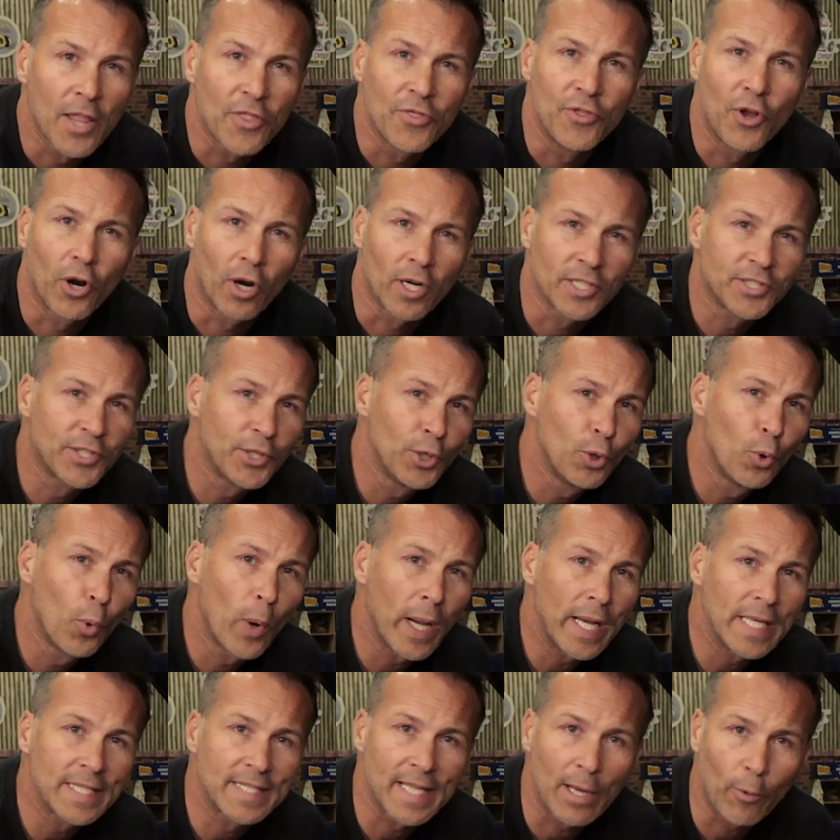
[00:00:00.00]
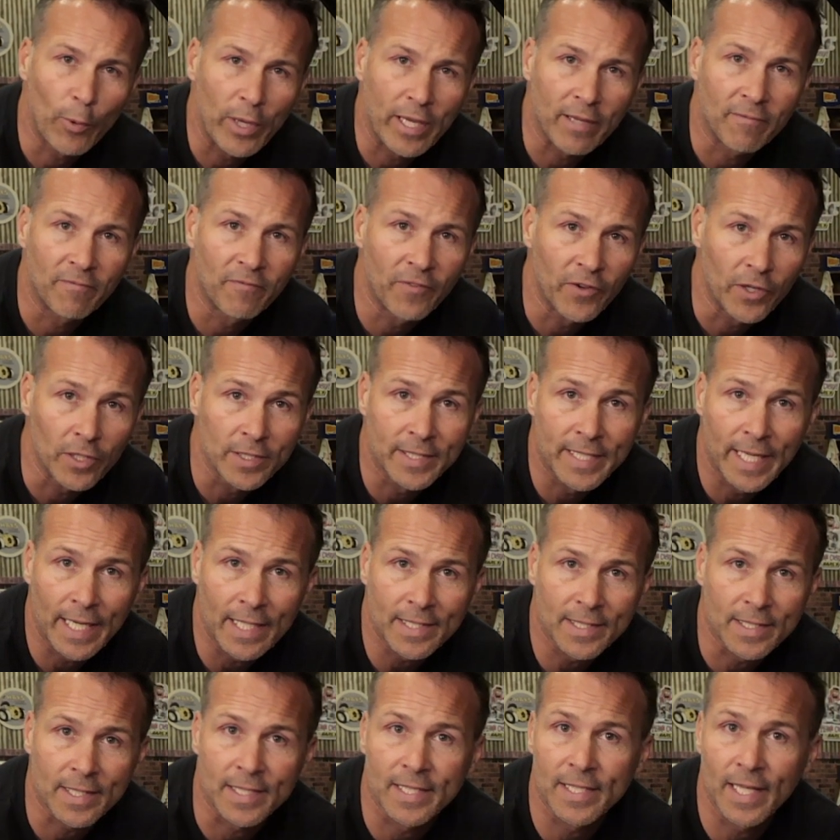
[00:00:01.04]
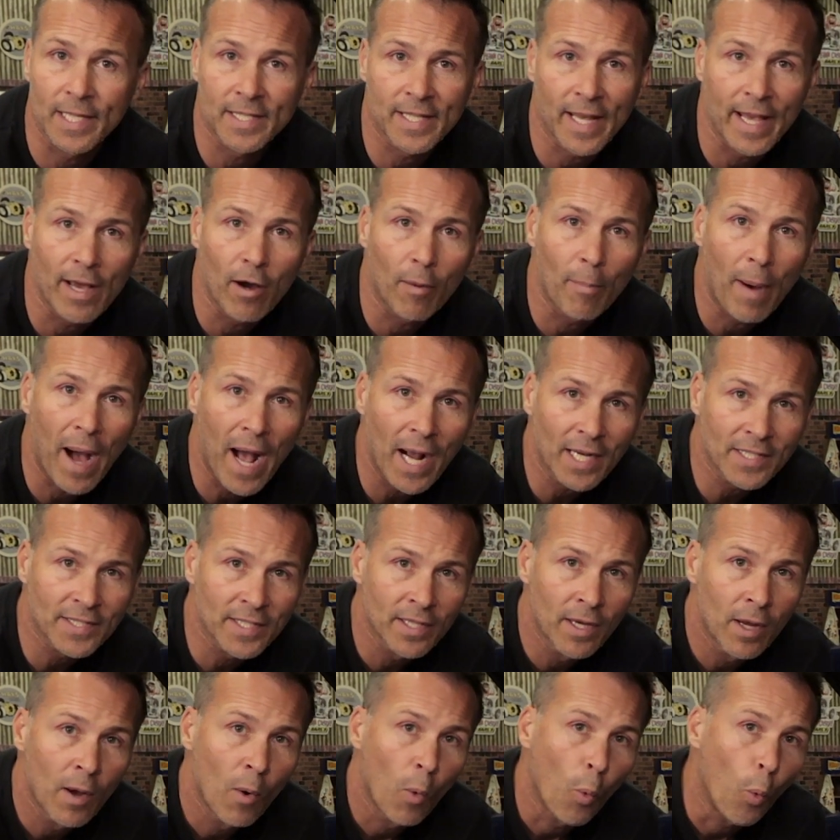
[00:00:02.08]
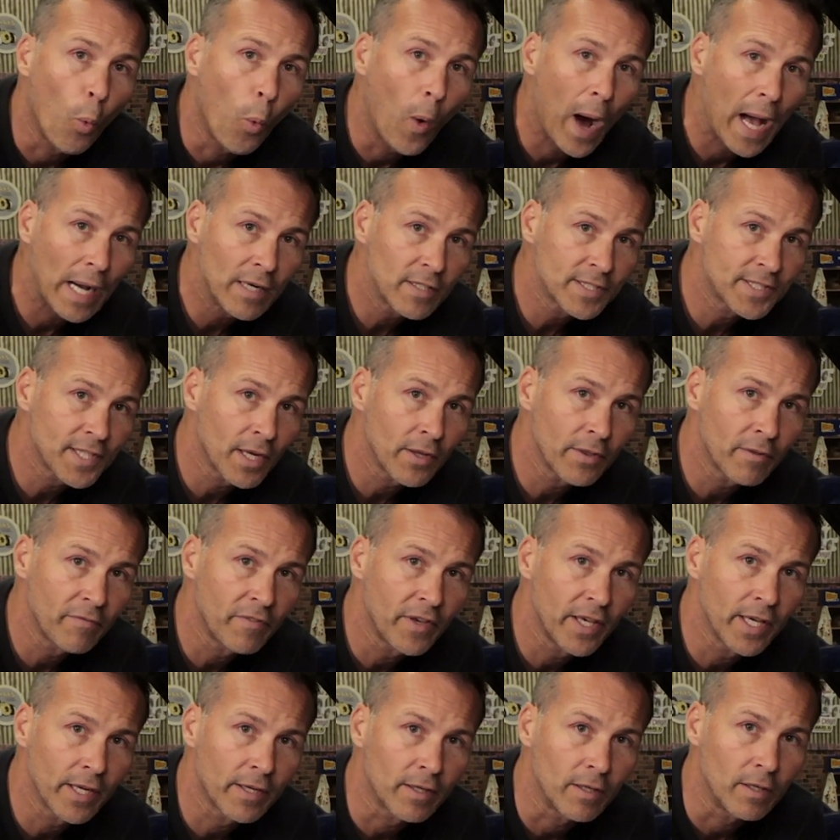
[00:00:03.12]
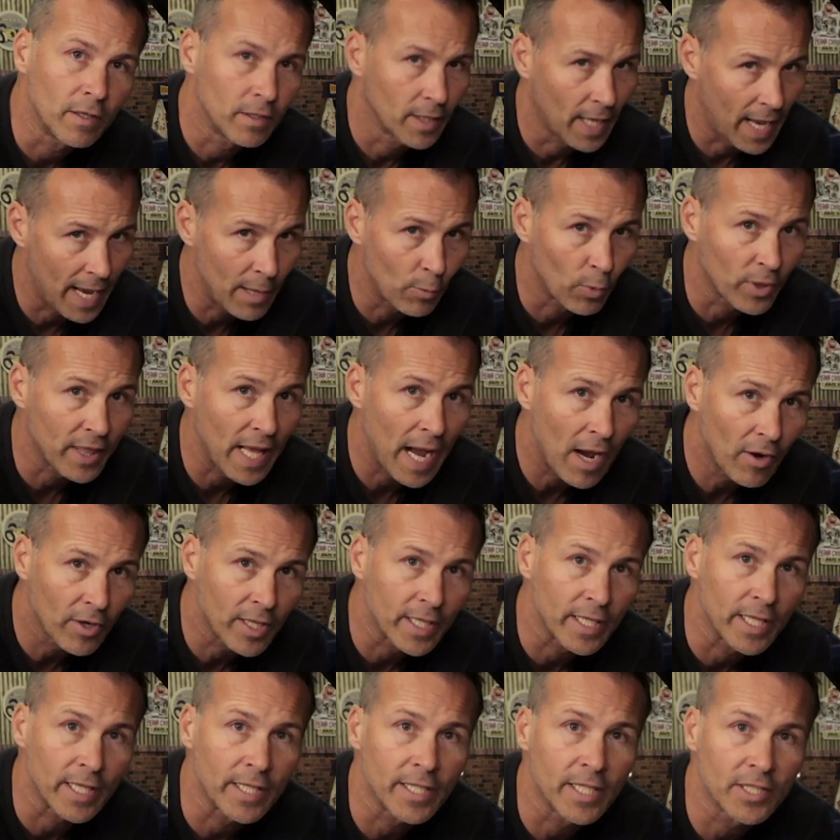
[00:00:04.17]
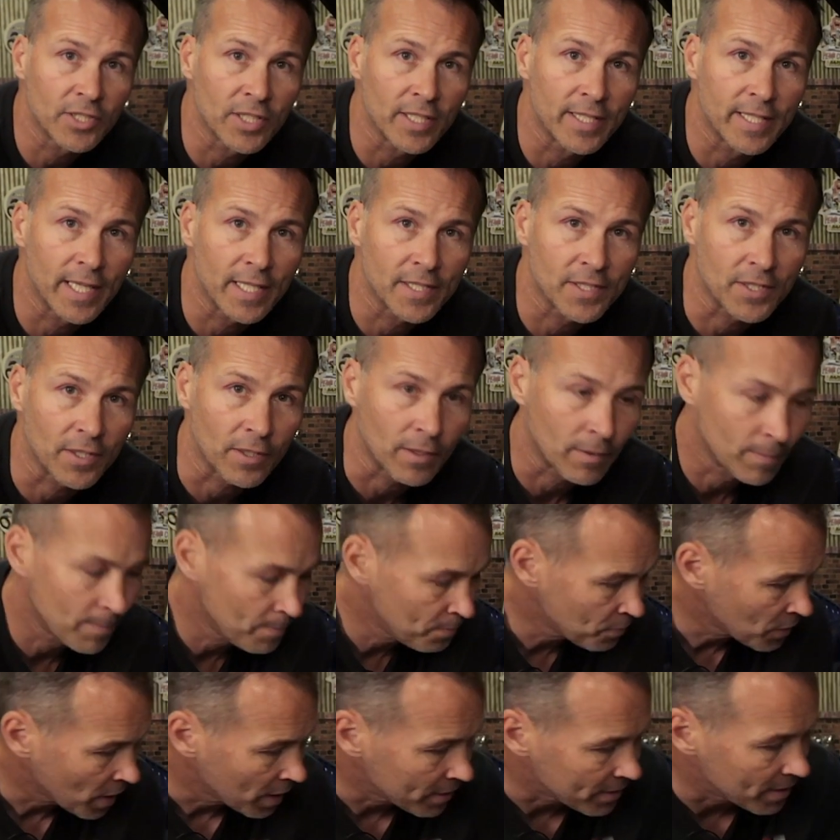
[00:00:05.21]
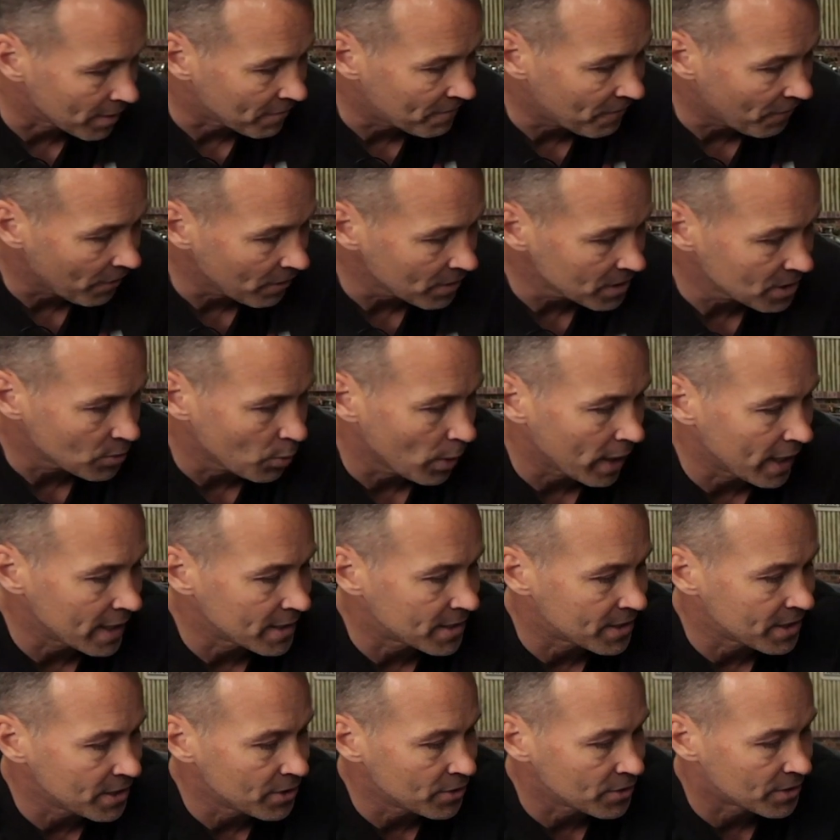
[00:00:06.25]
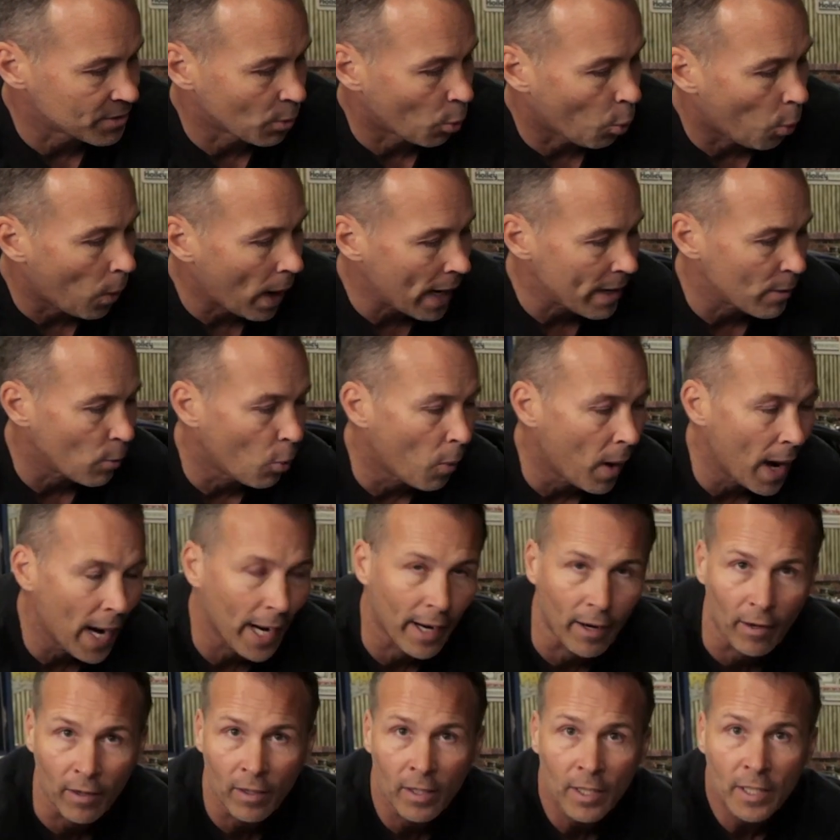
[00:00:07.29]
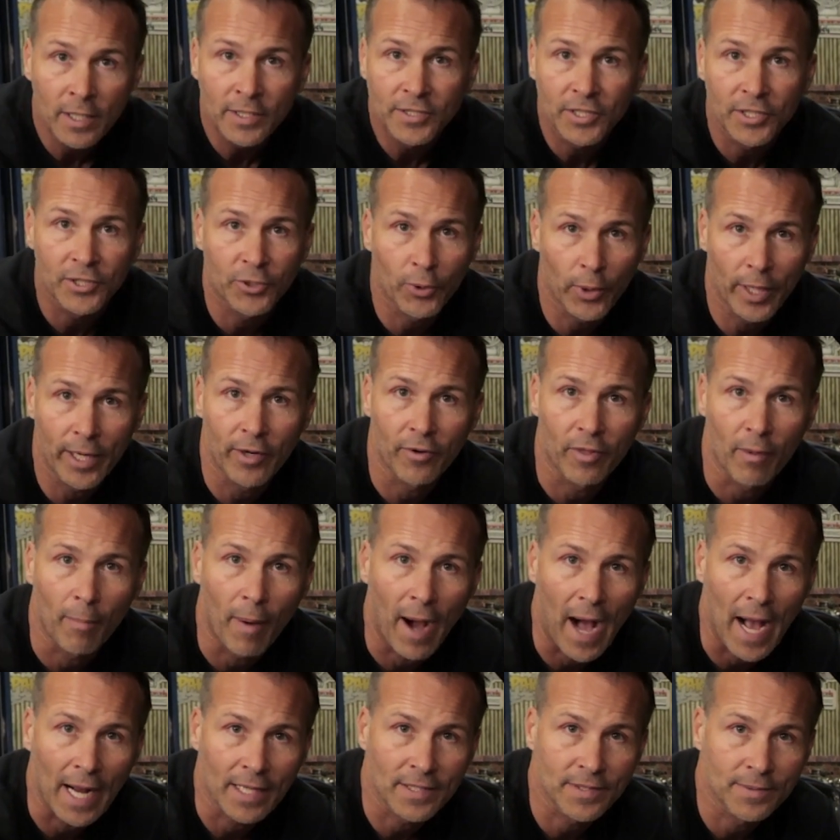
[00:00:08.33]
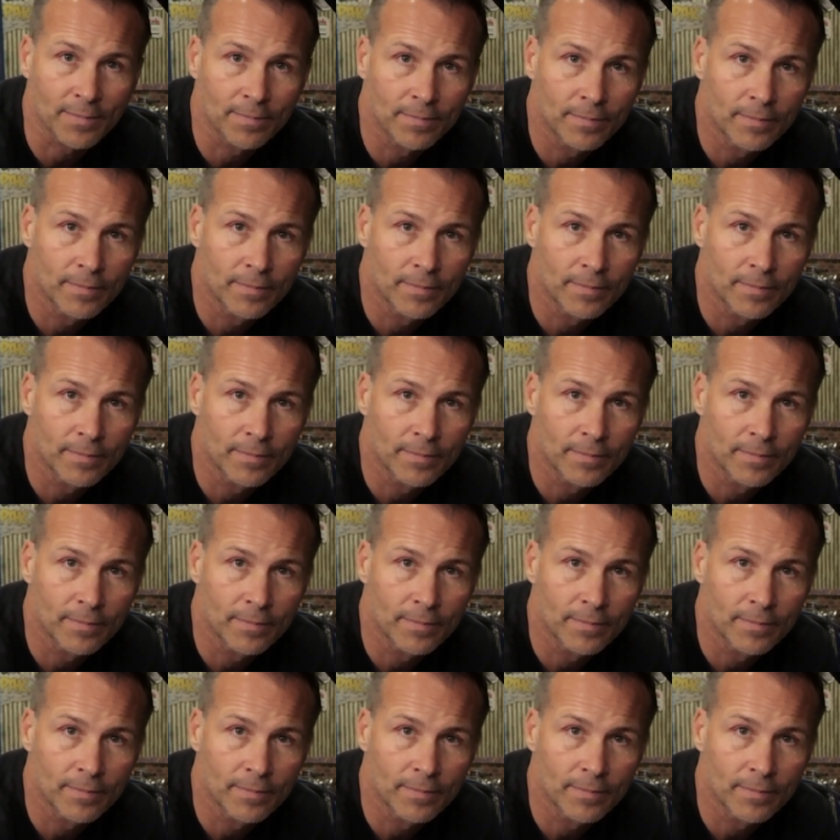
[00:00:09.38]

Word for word: There are two ways that we can field test the 6AL box while it's on the vehicle and without an ignition tester. The first way is to use the white wire to trigger the box.